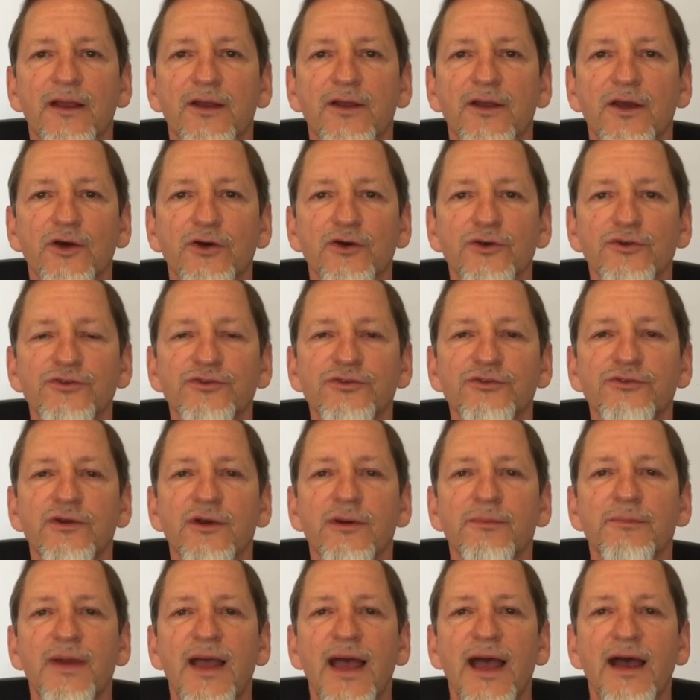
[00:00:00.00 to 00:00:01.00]
goes
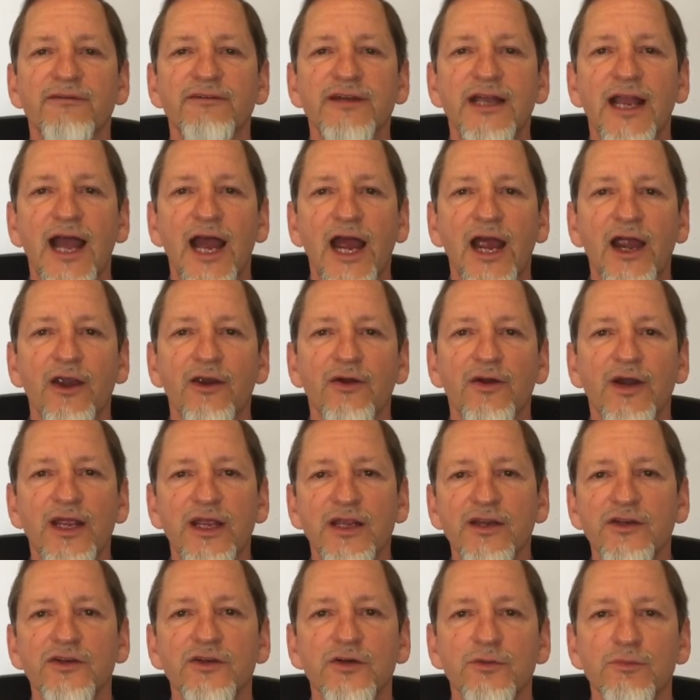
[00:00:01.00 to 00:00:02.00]
from having iron
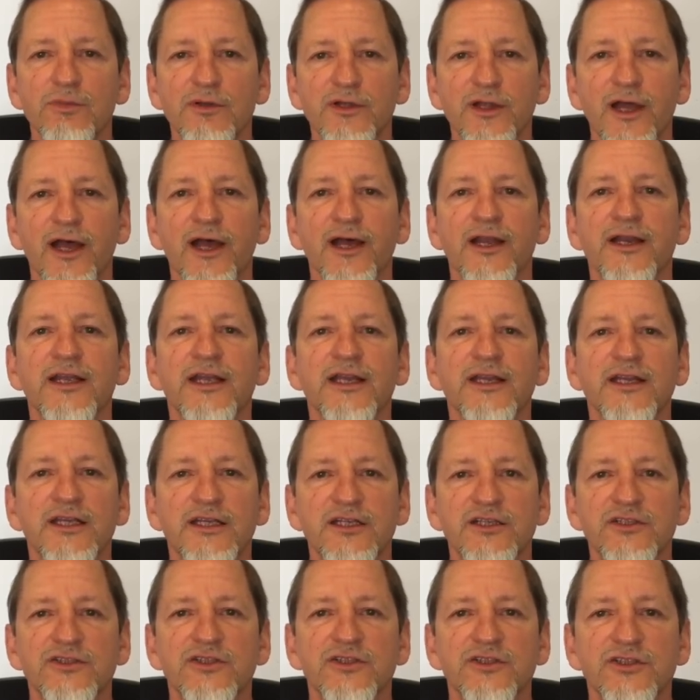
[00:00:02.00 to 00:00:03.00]
in your blood and
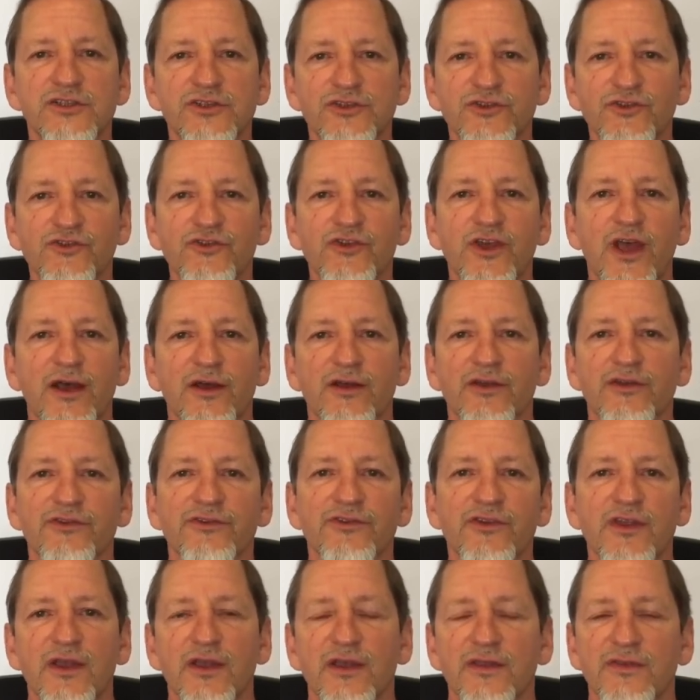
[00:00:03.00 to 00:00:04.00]
into your
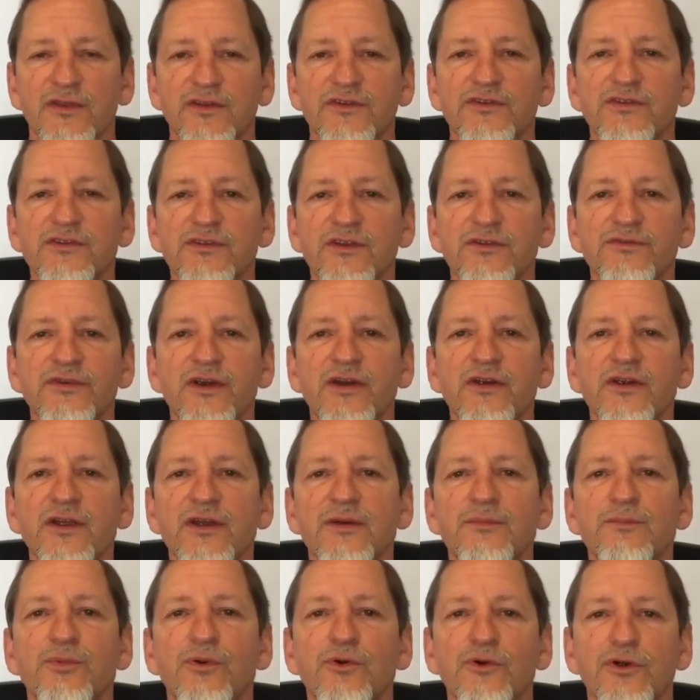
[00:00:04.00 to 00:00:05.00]
cells. This is a
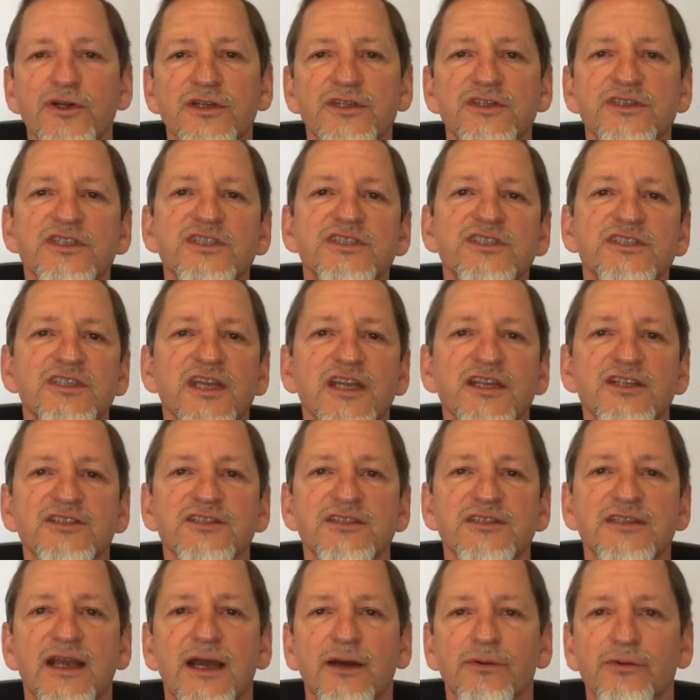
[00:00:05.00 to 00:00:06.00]
very important
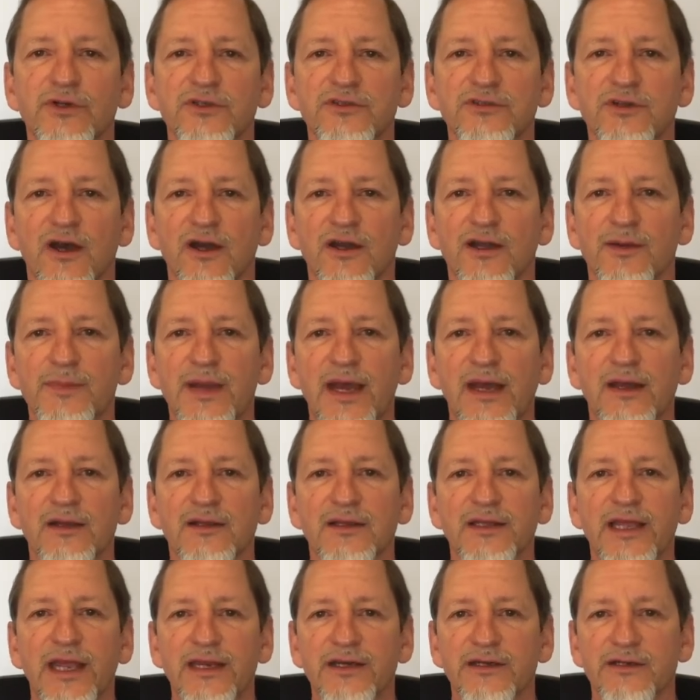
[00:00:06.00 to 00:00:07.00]
distinction that we'll talk
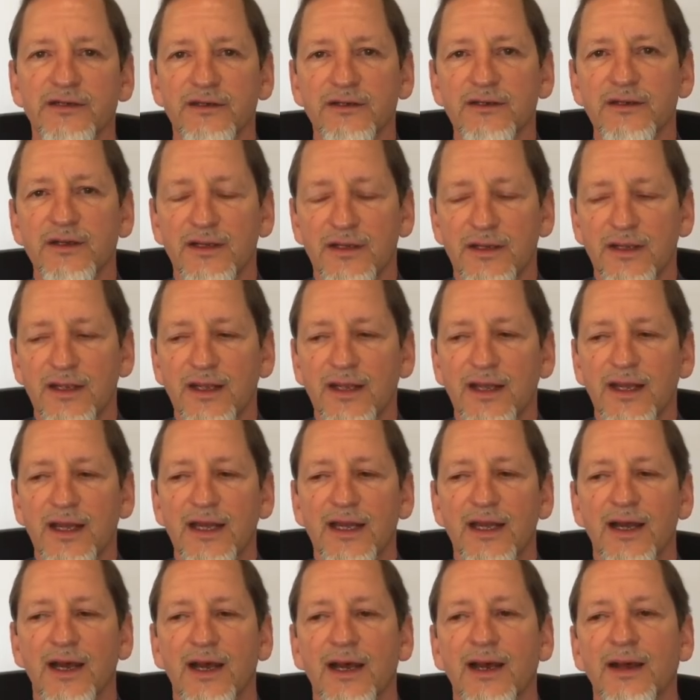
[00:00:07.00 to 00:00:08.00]
about later,
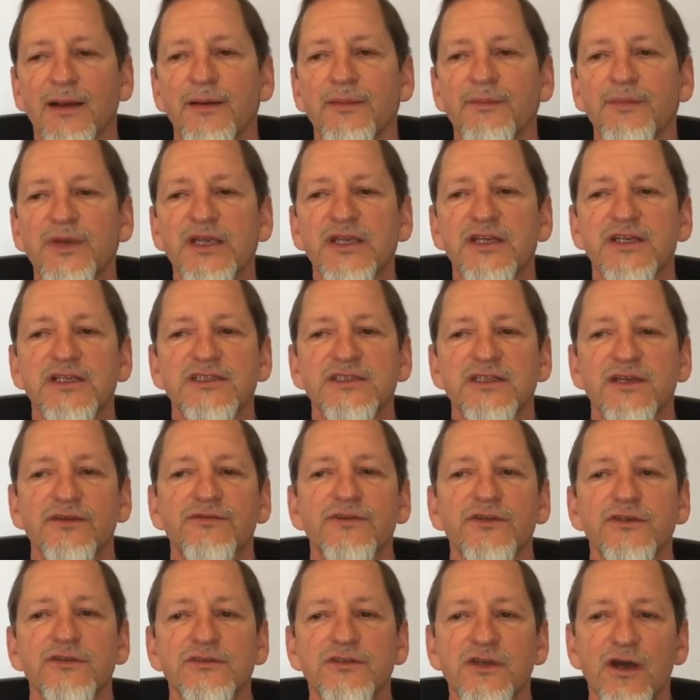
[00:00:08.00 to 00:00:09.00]
because
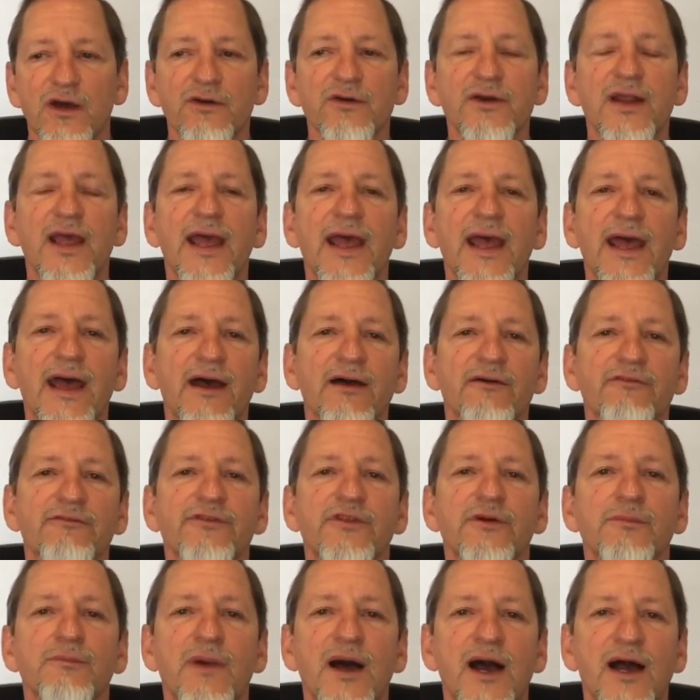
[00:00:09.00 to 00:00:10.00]
if you don't
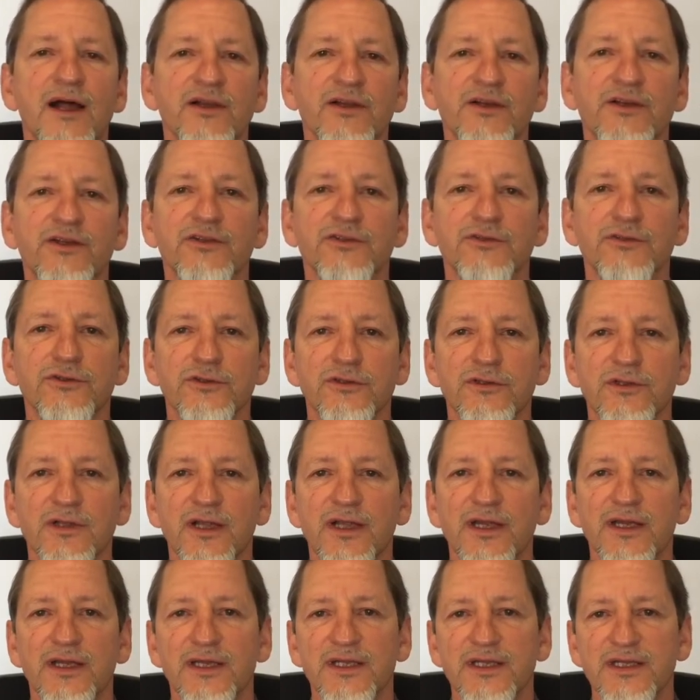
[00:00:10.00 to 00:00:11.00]
have the
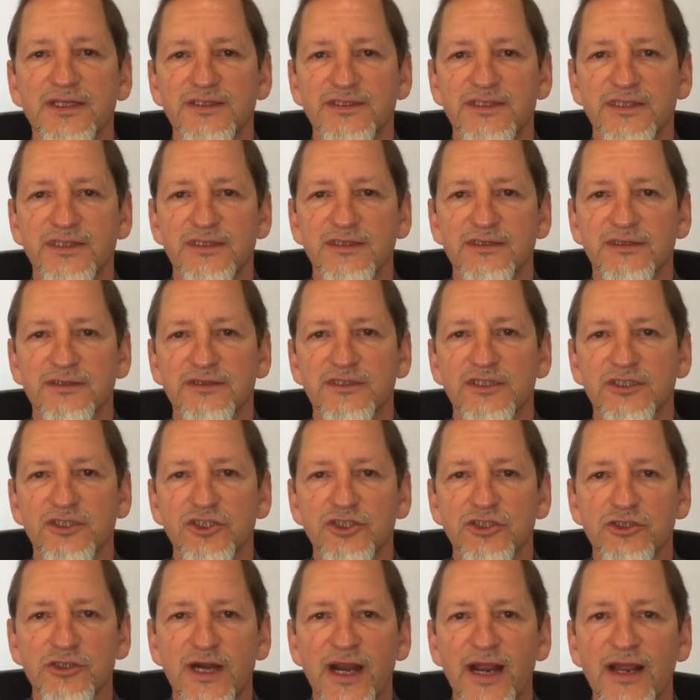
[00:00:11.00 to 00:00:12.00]
molecule to
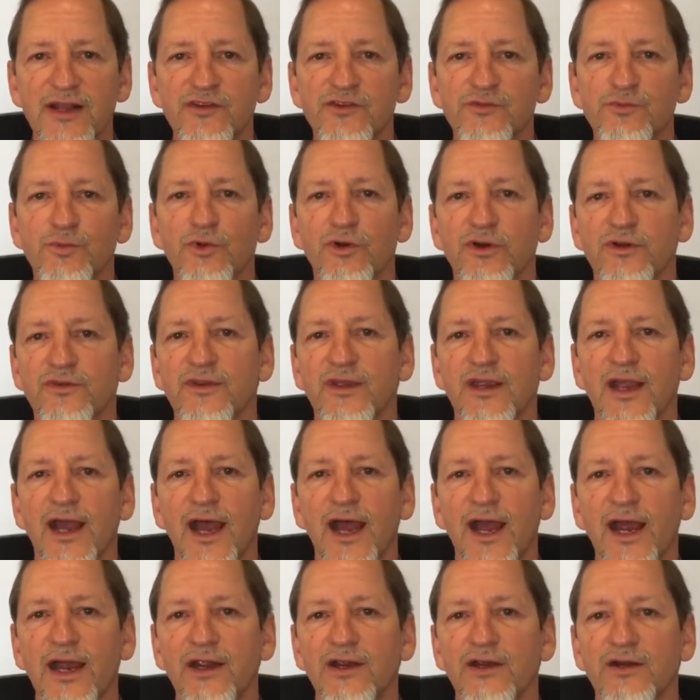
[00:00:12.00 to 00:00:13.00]
transport the
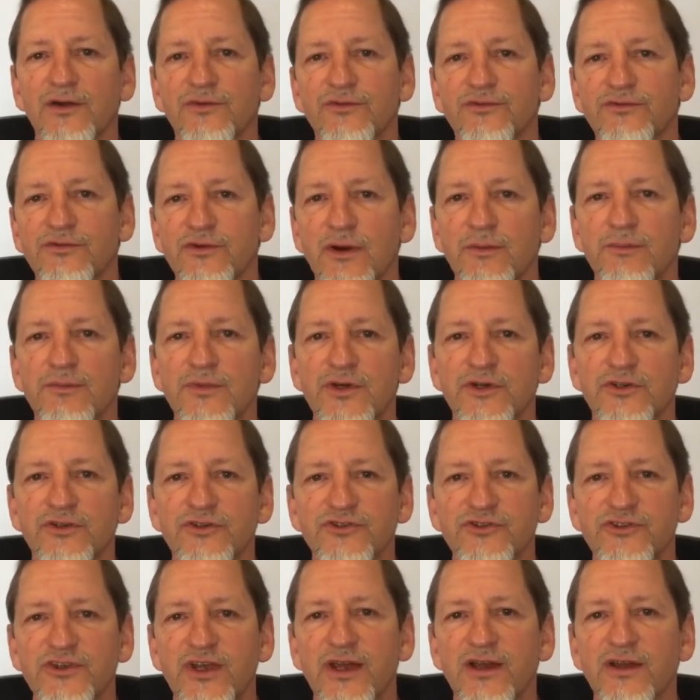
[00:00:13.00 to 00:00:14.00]
iron from your
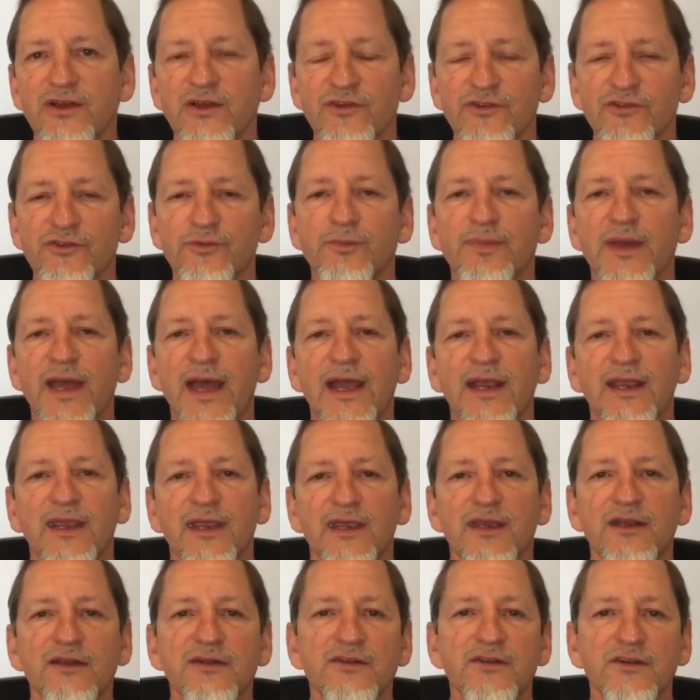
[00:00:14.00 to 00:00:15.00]
cells back
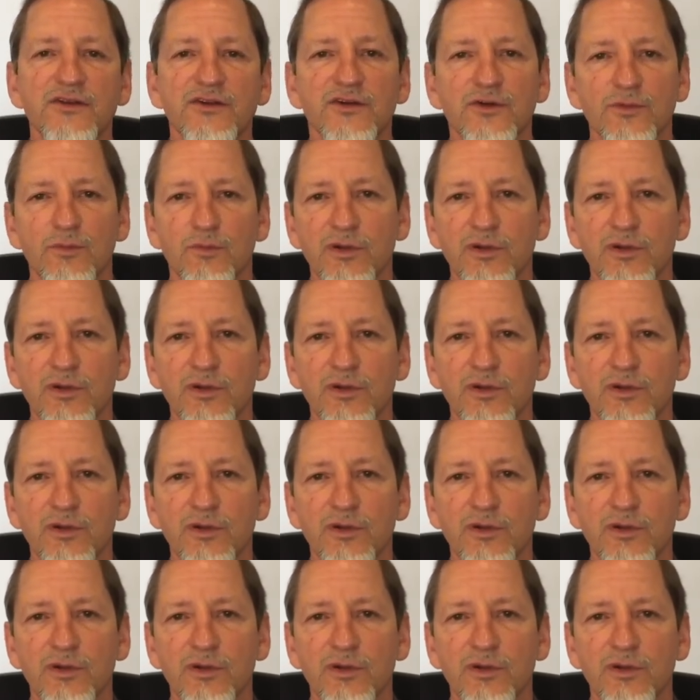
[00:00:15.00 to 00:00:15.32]
into your